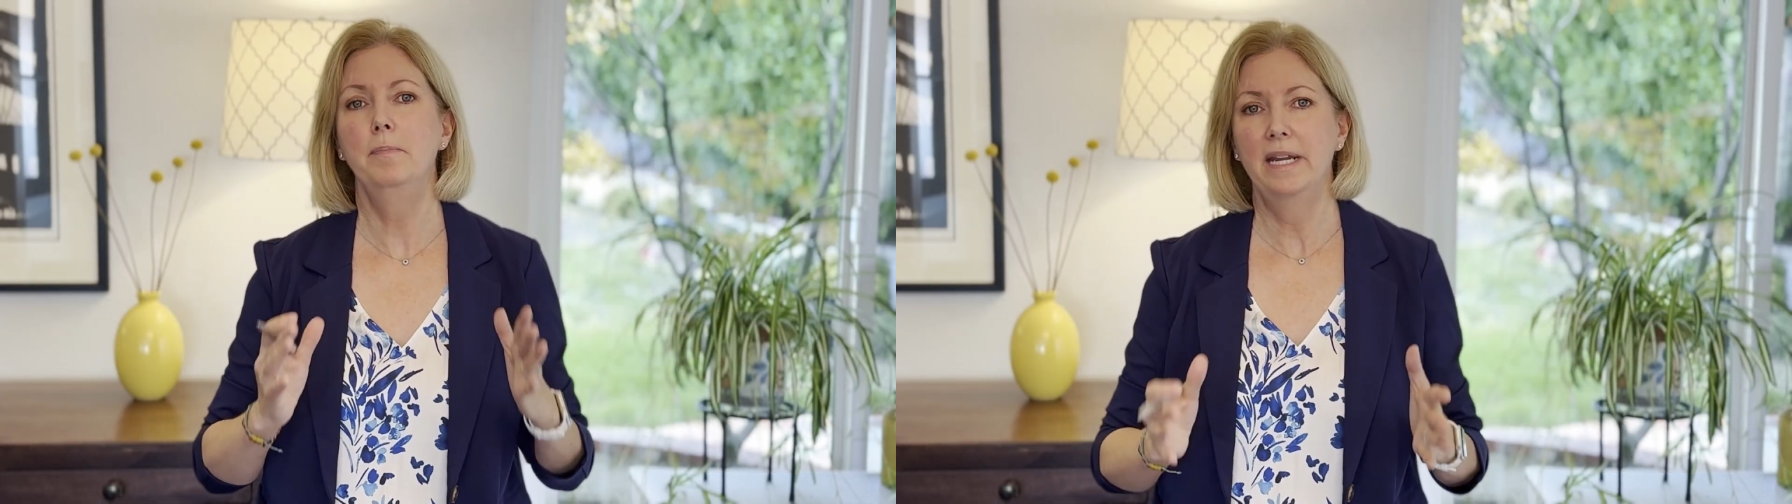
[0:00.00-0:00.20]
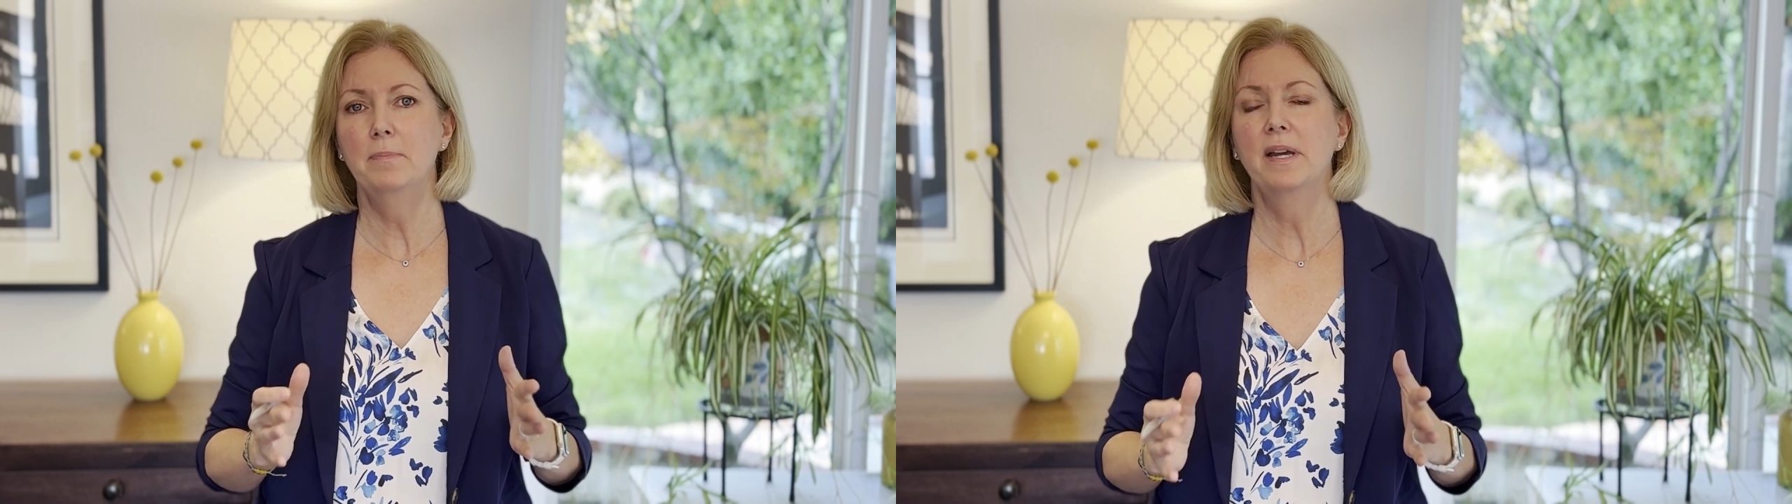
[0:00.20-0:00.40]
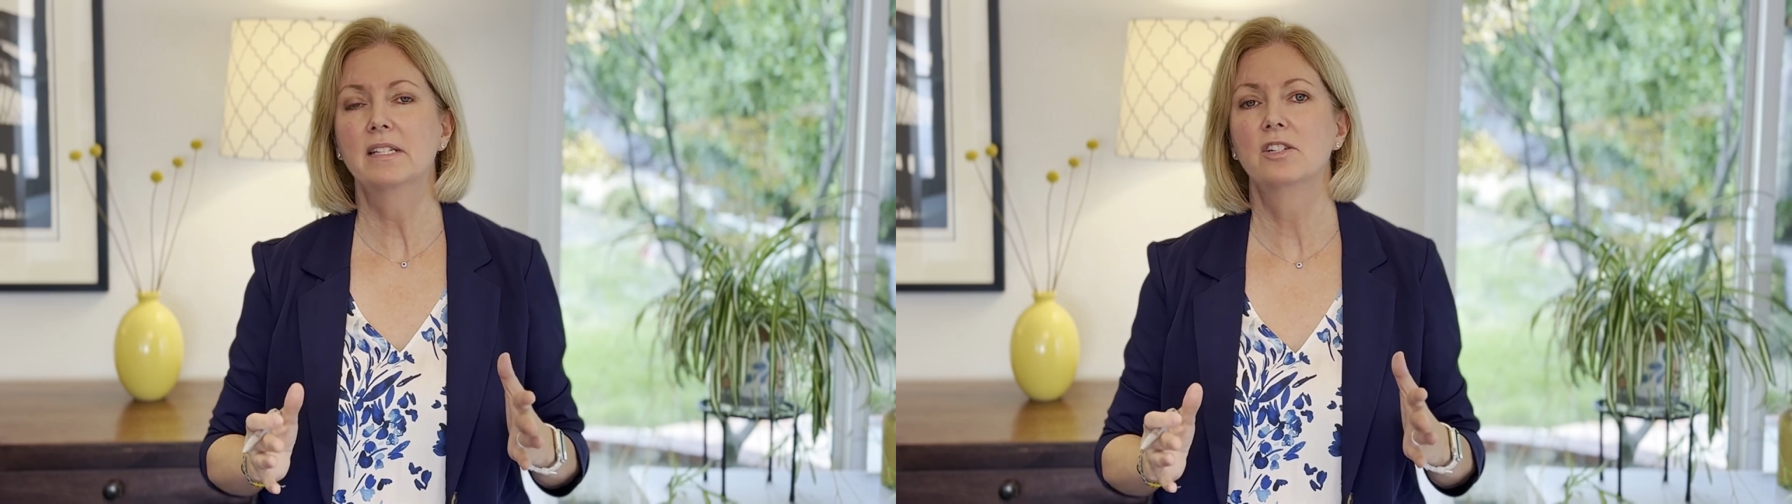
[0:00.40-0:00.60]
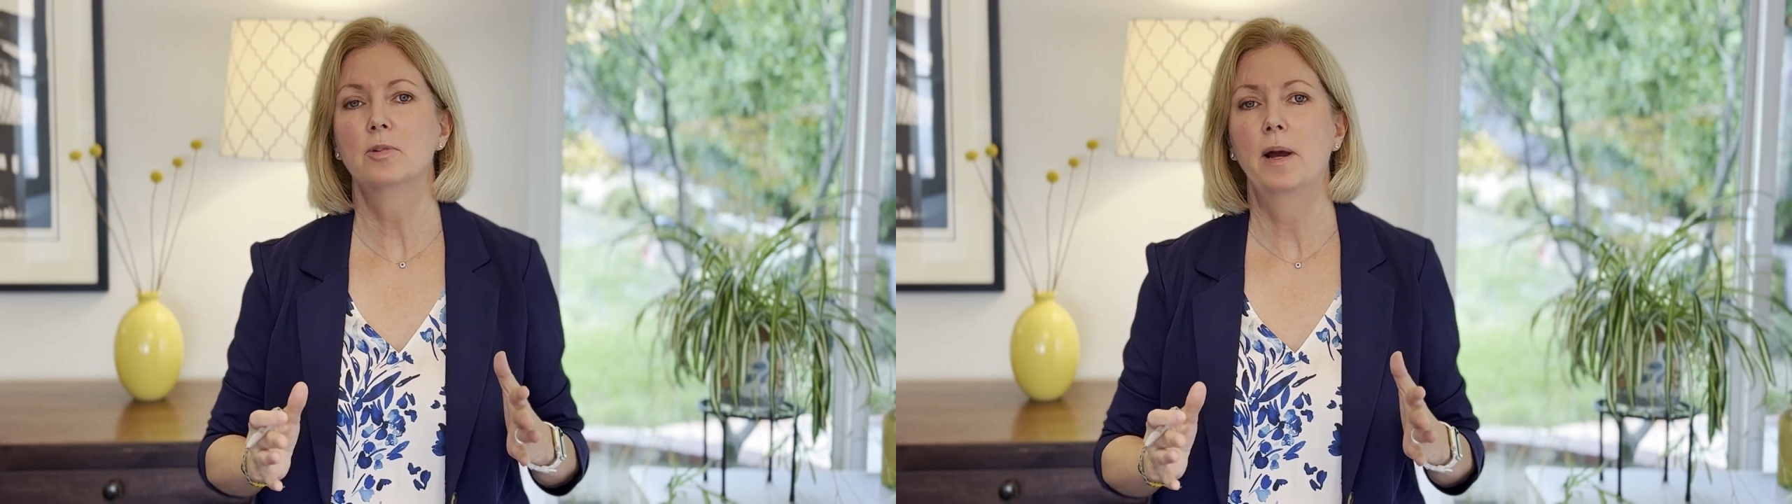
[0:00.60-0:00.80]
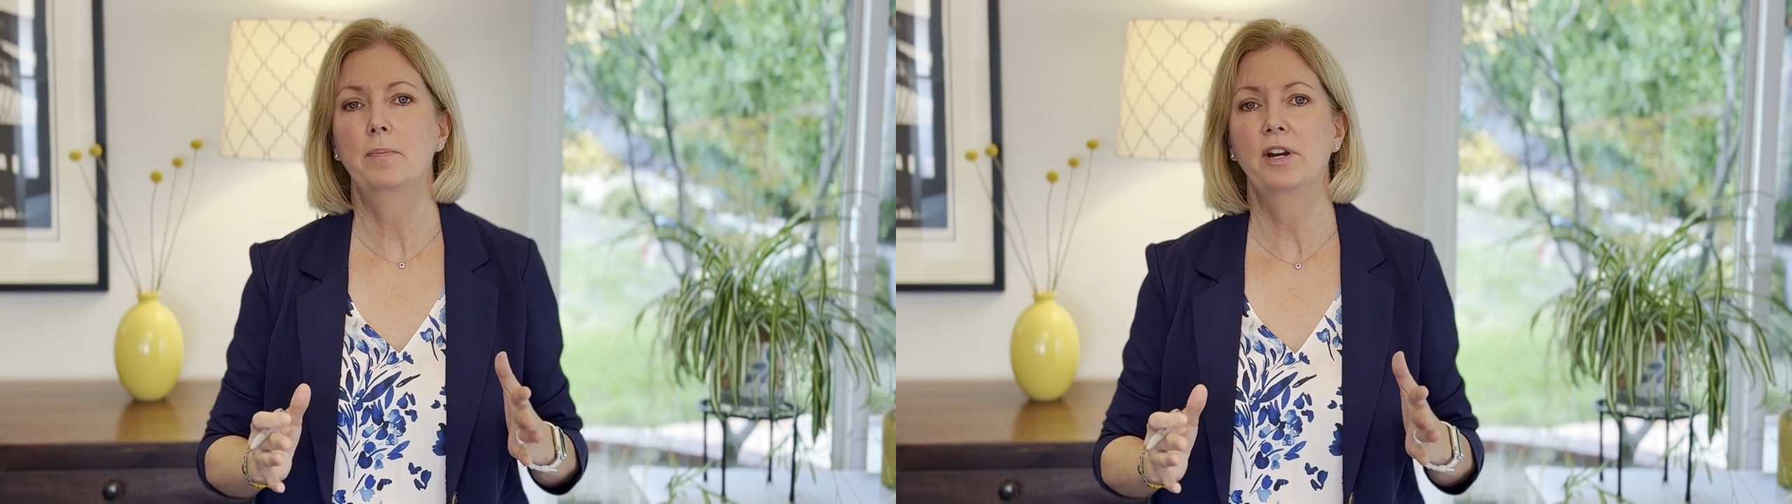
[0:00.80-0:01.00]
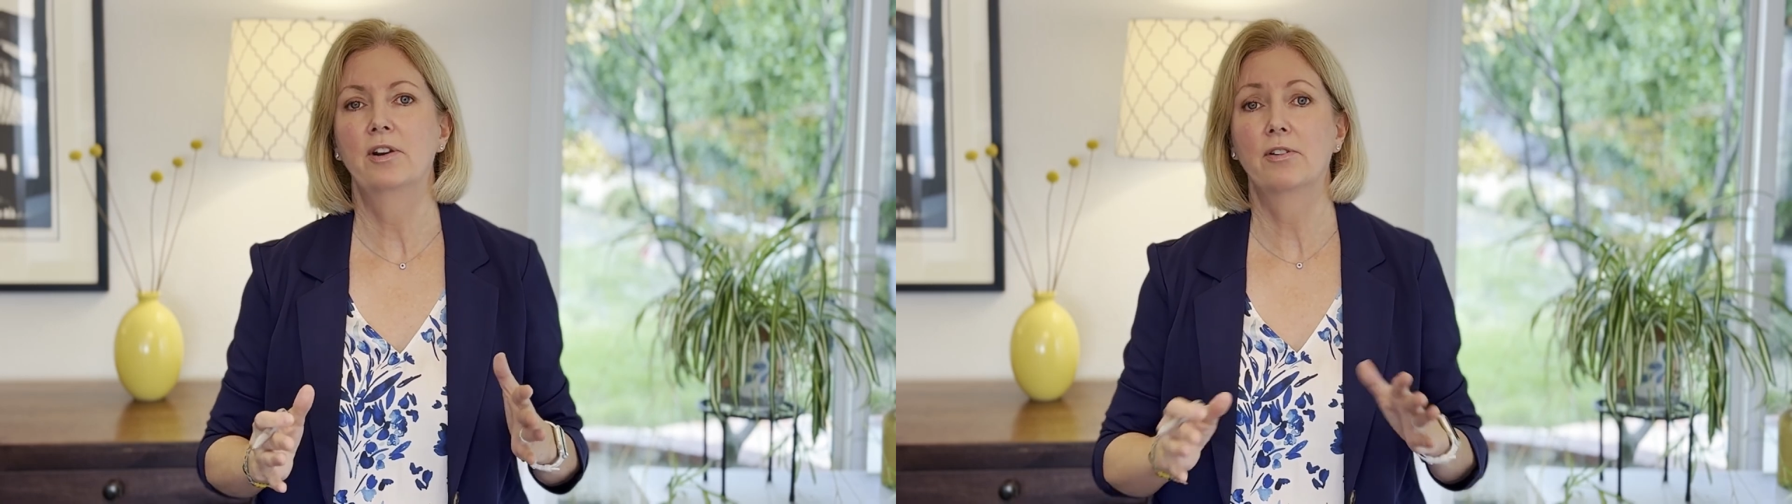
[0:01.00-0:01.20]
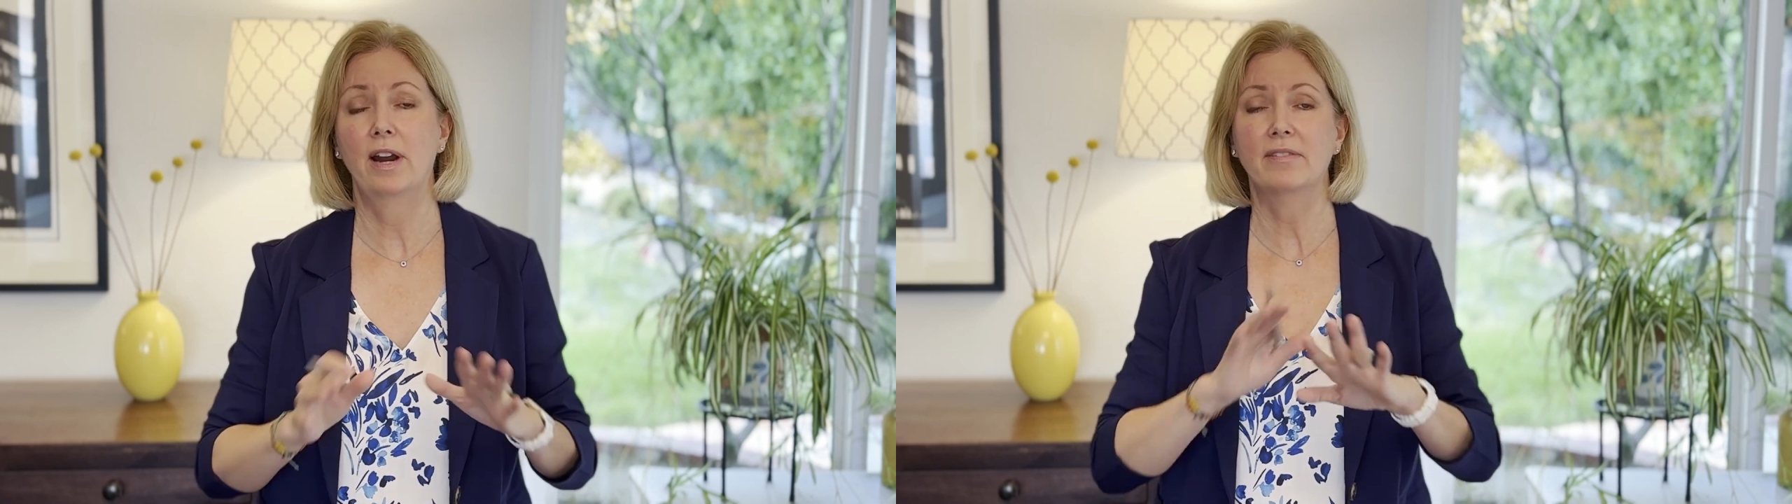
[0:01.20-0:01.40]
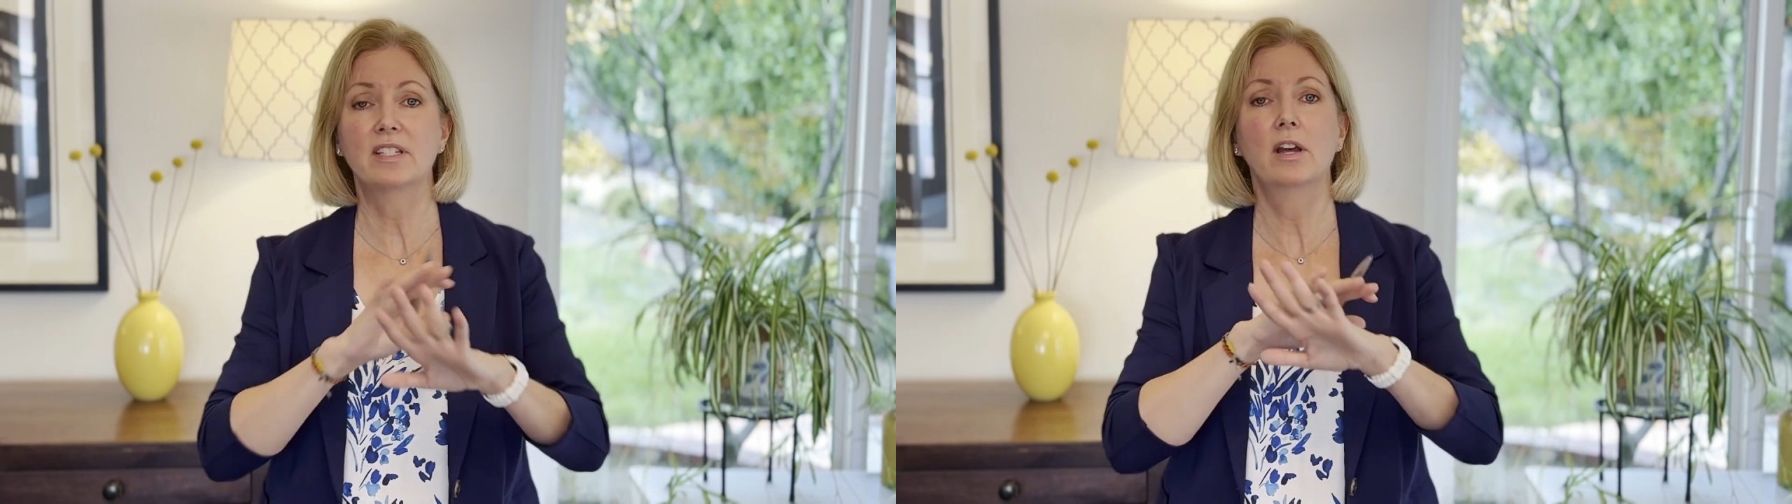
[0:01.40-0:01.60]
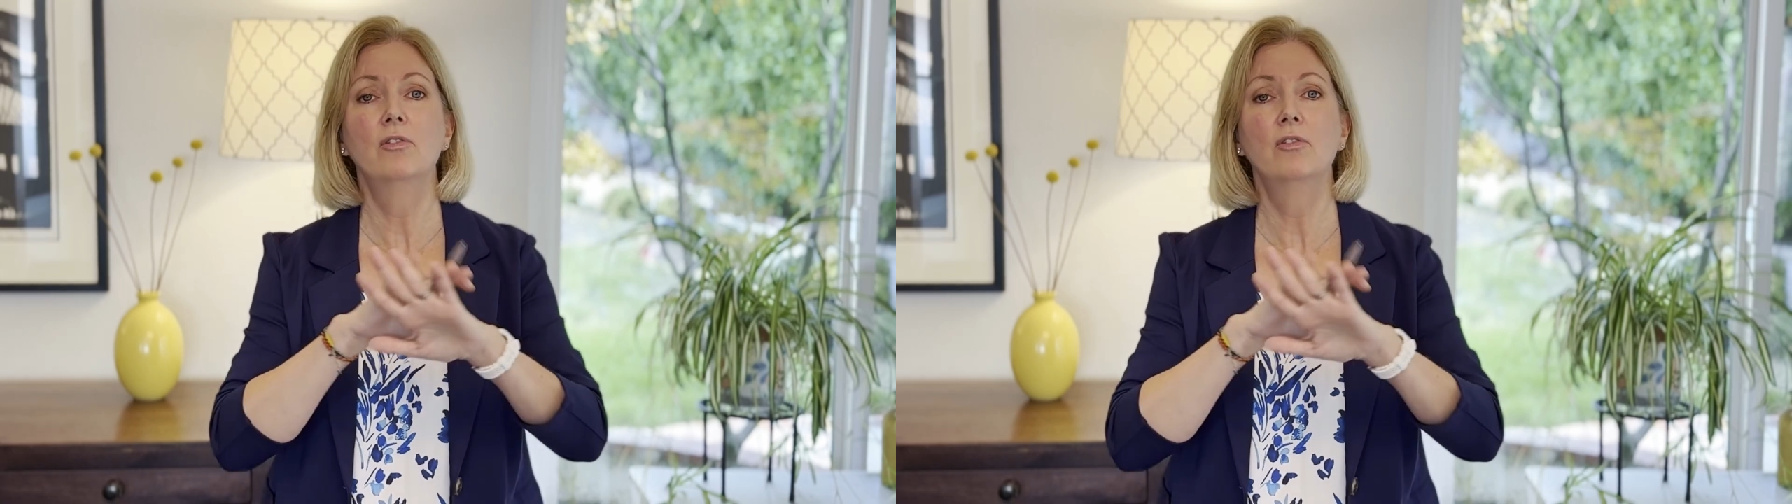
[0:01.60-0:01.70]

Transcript: main message about paragraphs.